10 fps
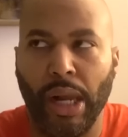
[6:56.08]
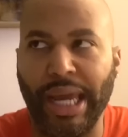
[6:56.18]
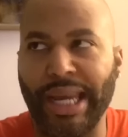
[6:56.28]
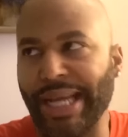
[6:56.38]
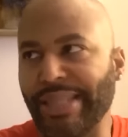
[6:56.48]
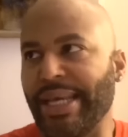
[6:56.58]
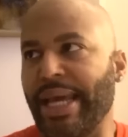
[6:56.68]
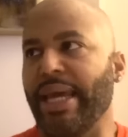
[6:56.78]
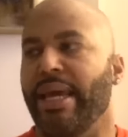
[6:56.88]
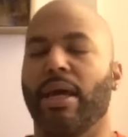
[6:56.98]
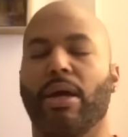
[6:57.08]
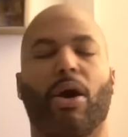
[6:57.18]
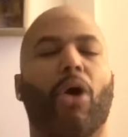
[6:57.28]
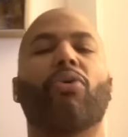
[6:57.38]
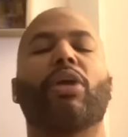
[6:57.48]
And let's say
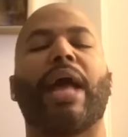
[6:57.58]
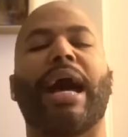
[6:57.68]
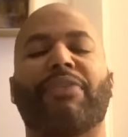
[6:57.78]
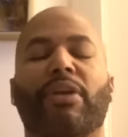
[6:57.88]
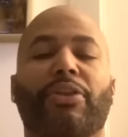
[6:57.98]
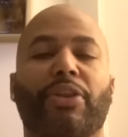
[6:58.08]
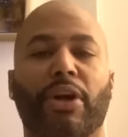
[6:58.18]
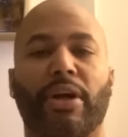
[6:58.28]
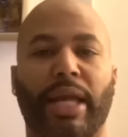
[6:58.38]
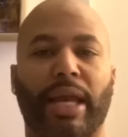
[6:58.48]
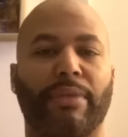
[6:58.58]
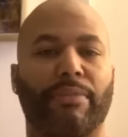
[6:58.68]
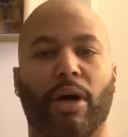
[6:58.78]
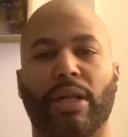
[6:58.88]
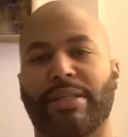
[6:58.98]
after the third date
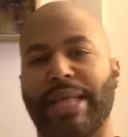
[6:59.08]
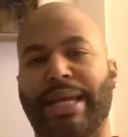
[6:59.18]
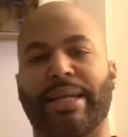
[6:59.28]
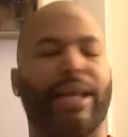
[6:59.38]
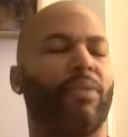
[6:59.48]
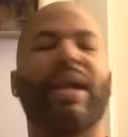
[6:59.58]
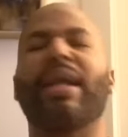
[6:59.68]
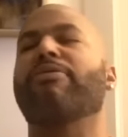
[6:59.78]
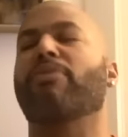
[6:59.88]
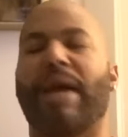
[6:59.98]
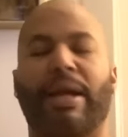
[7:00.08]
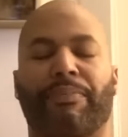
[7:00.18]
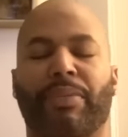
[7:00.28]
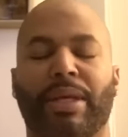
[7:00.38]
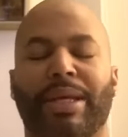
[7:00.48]
or the second date or whatever, right?
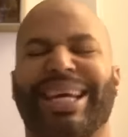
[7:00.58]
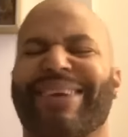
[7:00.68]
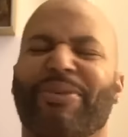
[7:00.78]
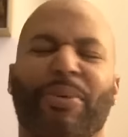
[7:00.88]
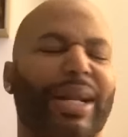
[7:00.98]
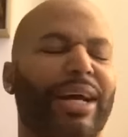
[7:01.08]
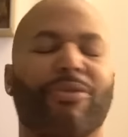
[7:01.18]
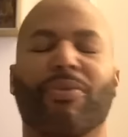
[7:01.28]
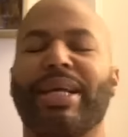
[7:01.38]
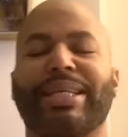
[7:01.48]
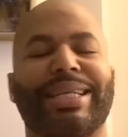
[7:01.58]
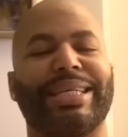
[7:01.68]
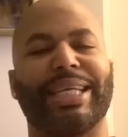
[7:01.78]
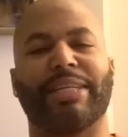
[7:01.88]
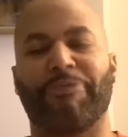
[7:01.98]
For whatever reason,
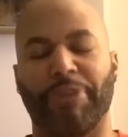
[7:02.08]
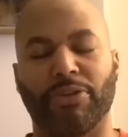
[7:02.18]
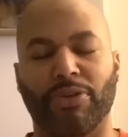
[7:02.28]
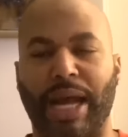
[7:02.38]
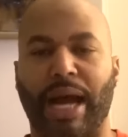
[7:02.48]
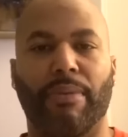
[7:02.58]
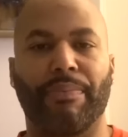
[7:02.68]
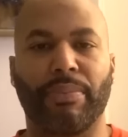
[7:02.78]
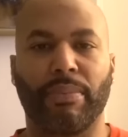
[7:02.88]
it just fizzled out.